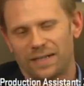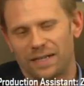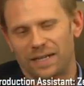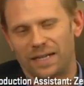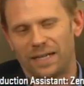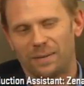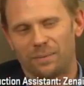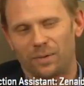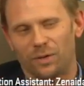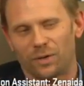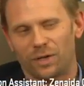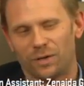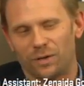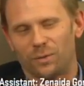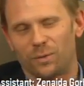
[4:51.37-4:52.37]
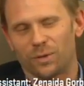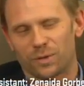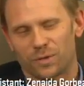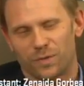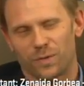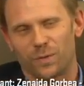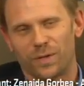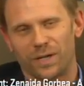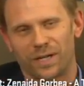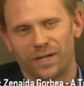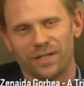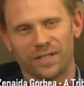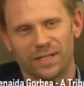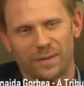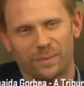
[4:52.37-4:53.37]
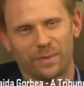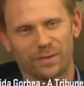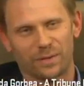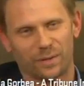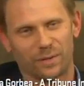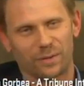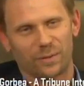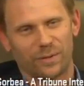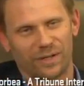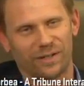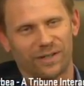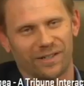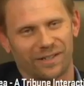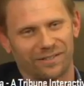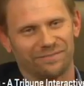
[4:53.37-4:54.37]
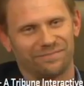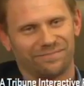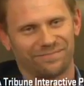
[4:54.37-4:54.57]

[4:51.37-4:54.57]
I am looking the worse for wear as the episodes wear on.